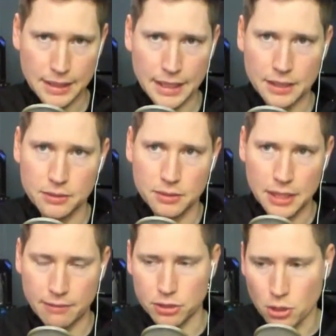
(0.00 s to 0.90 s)
And
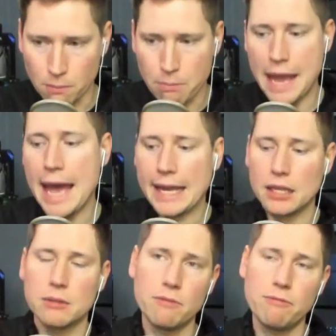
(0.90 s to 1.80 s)
then I have to go
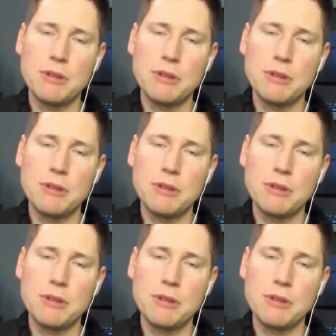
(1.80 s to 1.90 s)
back and